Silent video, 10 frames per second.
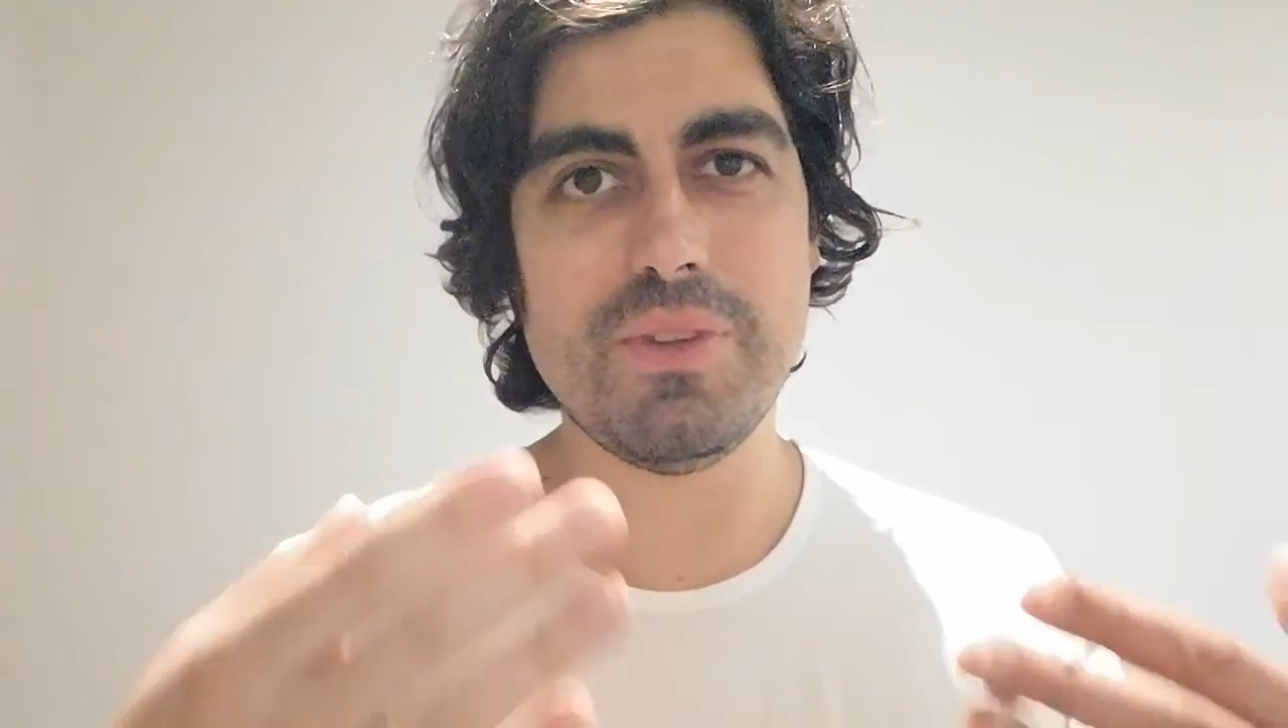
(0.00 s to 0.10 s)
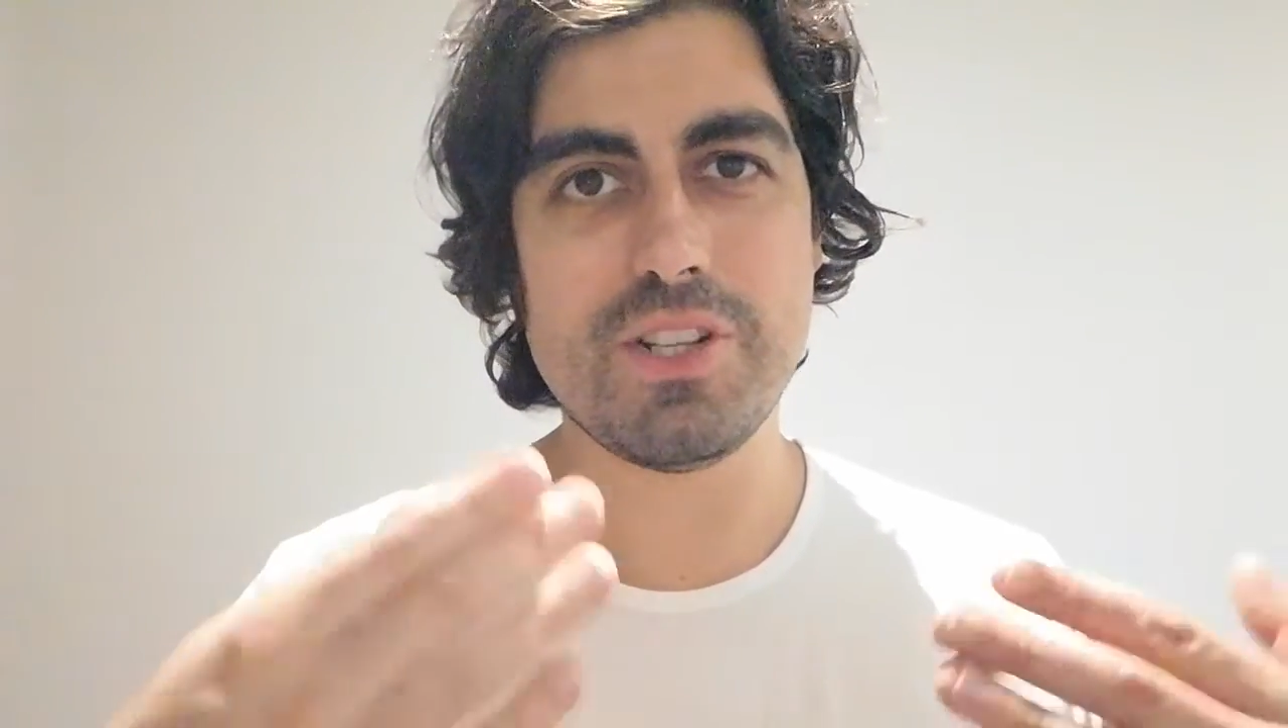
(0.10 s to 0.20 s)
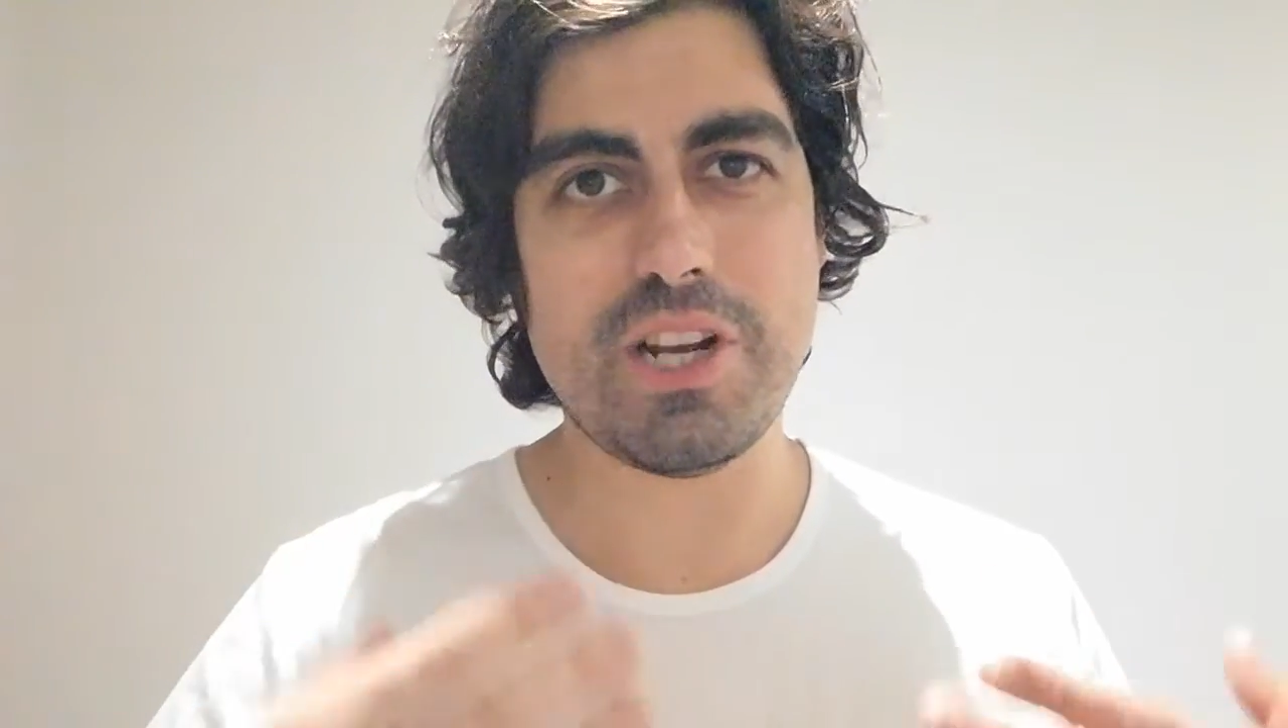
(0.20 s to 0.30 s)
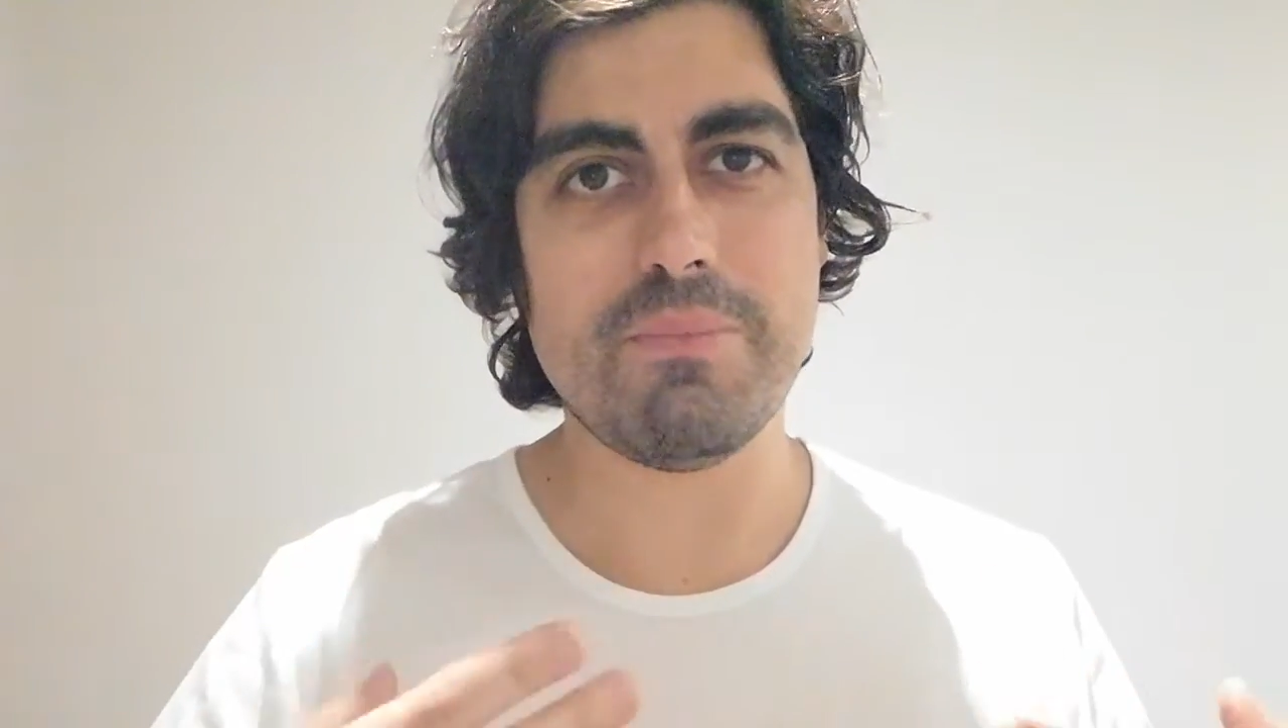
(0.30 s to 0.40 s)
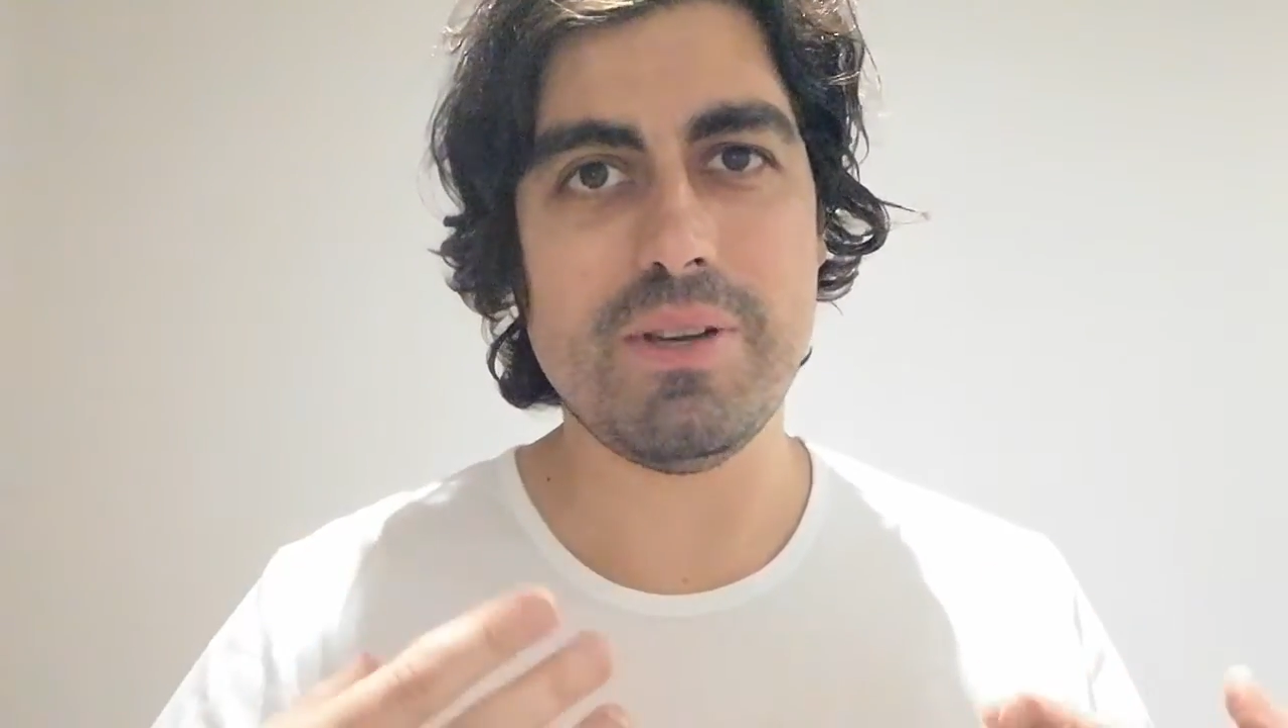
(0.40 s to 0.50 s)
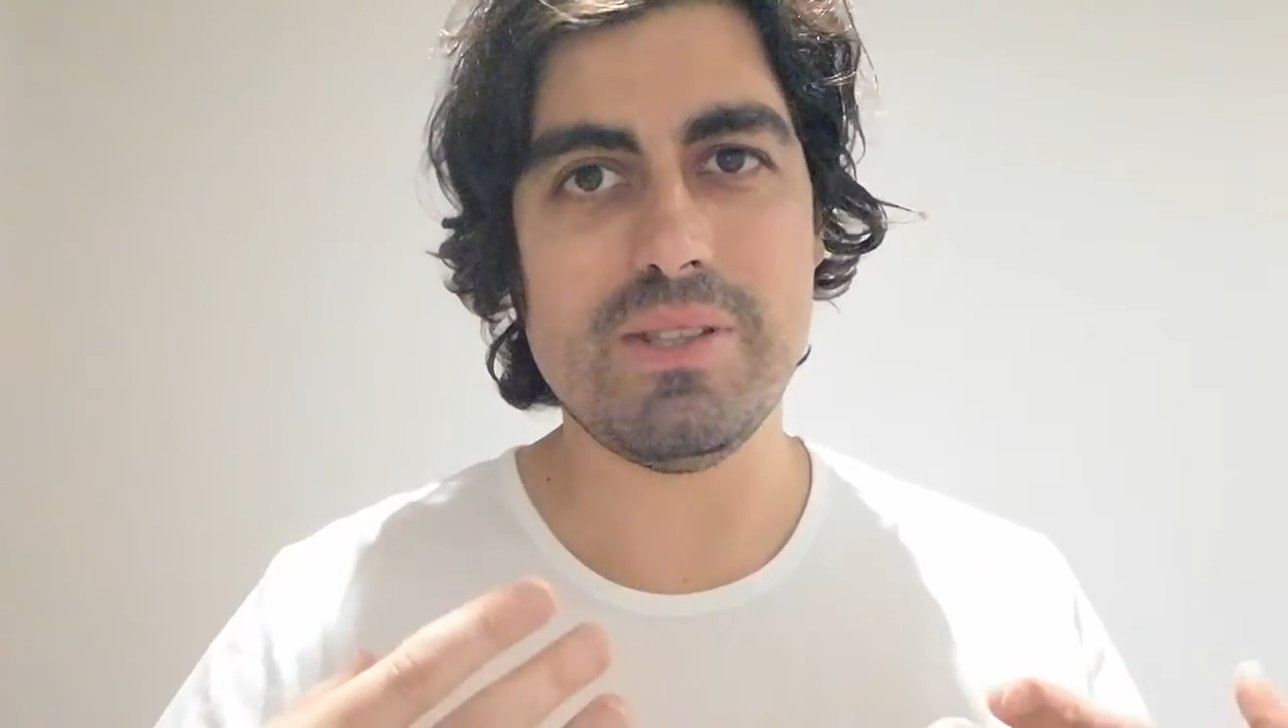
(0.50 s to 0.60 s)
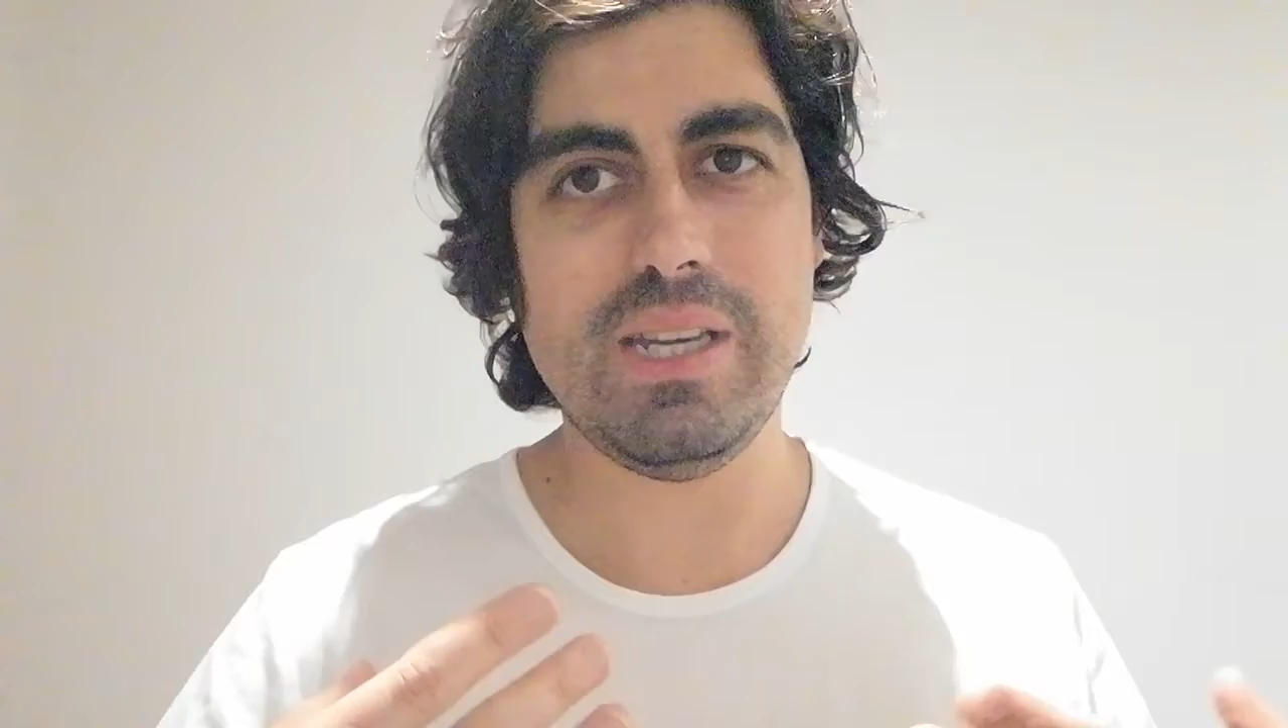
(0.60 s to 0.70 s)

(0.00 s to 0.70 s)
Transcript: the Champions